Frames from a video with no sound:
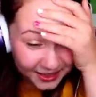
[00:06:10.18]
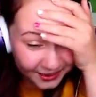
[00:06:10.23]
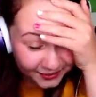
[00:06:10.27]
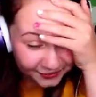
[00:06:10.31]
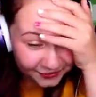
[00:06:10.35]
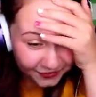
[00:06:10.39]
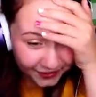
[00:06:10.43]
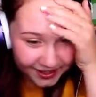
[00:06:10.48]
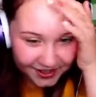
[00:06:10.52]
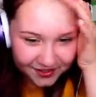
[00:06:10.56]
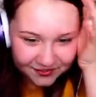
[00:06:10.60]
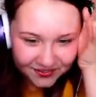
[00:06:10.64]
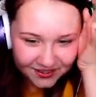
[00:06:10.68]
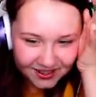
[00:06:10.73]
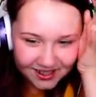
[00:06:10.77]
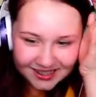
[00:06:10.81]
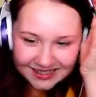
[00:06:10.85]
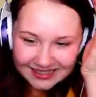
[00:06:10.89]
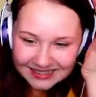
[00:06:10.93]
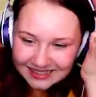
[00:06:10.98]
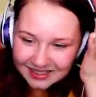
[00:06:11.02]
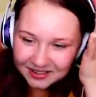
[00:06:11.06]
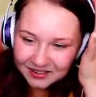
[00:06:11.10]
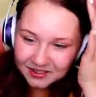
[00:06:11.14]
The funny thing
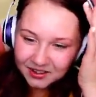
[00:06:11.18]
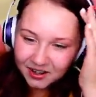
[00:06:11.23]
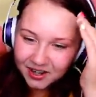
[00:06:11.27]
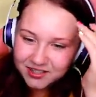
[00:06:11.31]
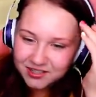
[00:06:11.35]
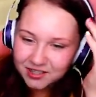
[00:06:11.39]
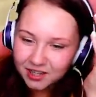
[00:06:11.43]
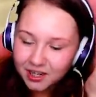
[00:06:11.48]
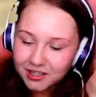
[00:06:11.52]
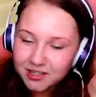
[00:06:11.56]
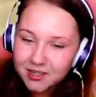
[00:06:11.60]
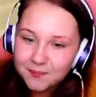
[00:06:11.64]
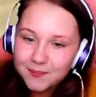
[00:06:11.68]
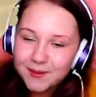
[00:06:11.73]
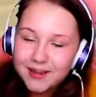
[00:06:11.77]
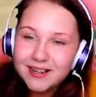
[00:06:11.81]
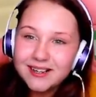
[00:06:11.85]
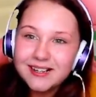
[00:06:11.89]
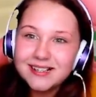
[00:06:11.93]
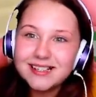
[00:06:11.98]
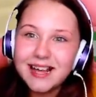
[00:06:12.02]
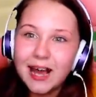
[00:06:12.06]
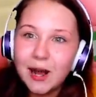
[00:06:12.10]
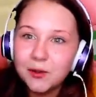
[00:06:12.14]
is though, guys, I could be
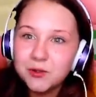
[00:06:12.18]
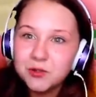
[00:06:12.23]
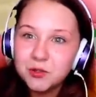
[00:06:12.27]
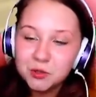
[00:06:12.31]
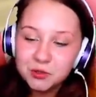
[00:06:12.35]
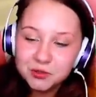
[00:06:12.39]
in his house